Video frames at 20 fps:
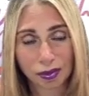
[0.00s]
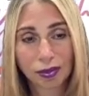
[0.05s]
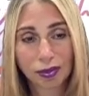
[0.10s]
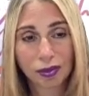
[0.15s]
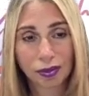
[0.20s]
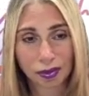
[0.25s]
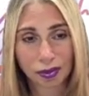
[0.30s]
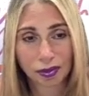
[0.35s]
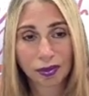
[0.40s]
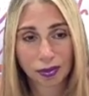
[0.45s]

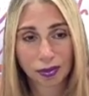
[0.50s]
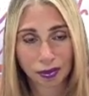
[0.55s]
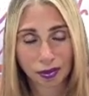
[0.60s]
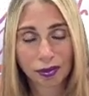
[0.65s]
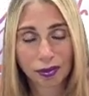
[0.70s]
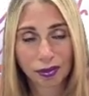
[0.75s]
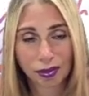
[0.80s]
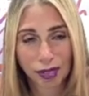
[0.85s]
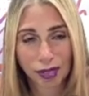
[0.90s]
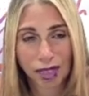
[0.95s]

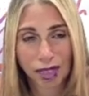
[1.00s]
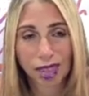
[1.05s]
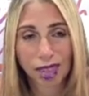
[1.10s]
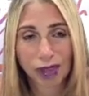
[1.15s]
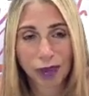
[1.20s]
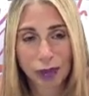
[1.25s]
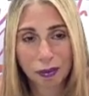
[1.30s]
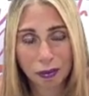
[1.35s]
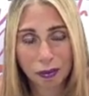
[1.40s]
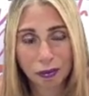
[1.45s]

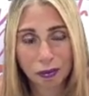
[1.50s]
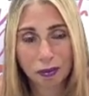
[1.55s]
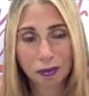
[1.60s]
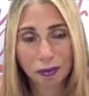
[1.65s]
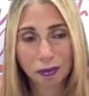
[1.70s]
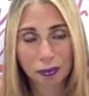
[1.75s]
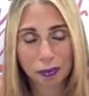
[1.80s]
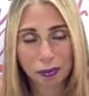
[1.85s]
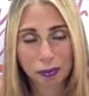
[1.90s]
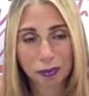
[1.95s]

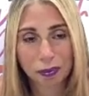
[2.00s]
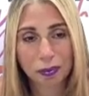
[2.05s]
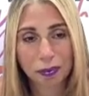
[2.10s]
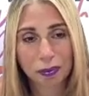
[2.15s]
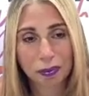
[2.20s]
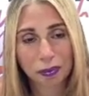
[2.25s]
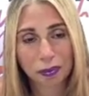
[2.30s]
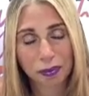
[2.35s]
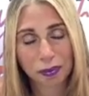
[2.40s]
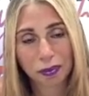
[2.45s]

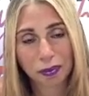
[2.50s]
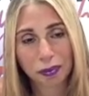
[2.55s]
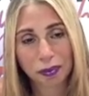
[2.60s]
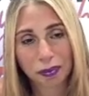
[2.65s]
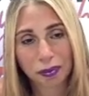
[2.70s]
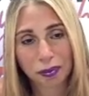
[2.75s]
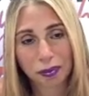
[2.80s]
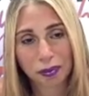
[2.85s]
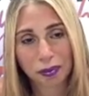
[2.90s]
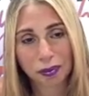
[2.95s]

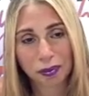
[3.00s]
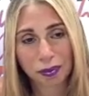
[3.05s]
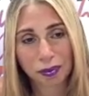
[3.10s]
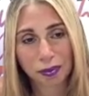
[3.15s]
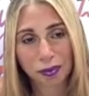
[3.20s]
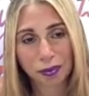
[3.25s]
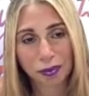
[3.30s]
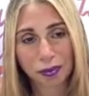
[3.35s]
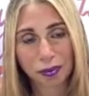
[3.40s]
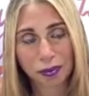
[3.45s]

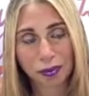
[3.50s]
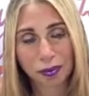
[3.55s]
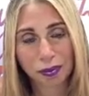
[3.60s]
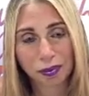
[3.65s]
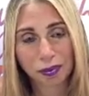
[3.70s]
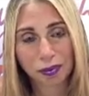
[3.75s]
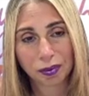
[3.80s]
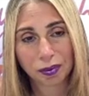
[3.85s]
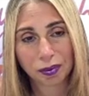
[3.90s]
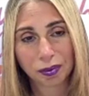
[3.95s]

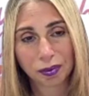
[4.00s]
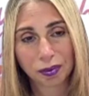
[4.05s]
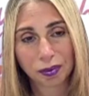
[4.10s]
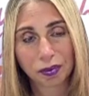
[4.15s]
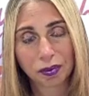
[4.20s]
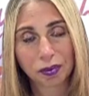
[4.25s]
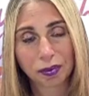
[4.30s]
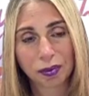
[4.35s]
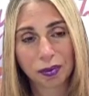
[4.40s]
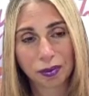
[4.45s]

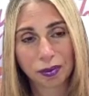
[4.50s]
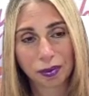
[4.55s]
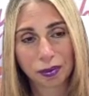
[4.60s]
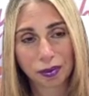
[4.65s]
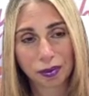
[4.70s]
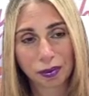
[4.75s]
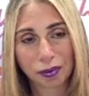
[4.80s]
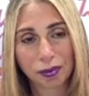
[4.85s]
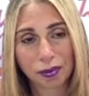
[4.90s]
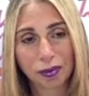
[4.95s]

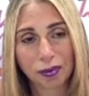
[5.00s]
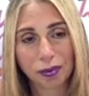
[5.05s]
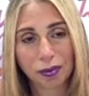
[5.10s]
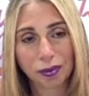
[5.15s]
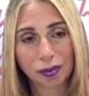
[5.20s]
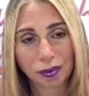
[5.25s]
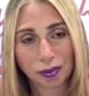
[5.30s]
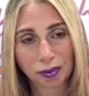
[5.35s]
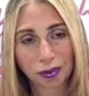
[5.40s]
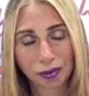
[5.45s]

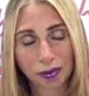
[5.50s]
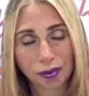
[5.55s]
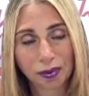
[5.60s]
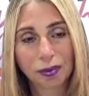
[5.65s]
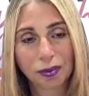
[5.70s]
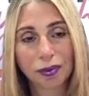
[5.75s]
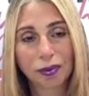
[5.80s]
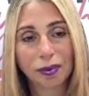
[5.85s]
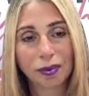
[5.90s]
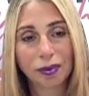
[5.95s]

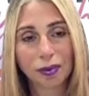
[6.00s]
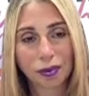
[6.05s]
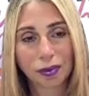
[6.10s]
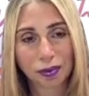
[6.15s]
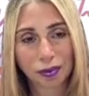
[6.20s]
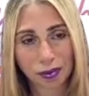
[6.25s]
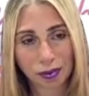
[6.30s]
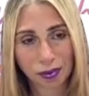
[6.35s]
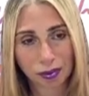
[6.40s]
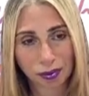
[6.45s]

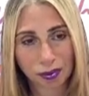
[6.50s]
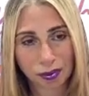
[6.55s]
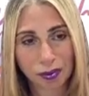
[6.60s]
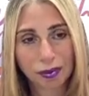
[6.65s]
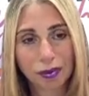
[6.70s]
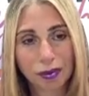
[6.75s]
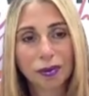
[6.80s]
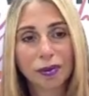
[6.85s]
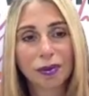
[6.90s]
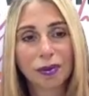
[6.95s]

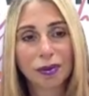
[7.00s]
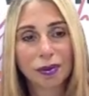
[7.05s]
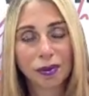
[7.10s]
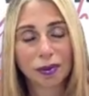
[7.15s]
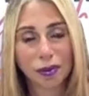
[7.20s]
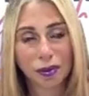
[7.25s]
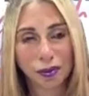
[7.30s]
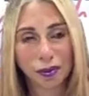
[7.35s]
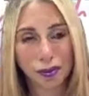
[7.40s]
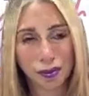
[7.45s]

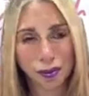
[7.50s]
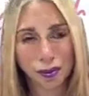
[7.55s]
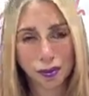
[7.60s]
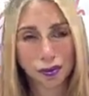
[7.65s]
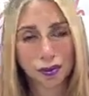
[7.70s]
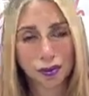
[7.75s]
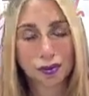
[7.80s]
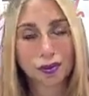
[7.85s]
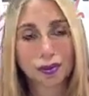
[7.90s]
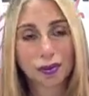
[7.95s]
[no speech]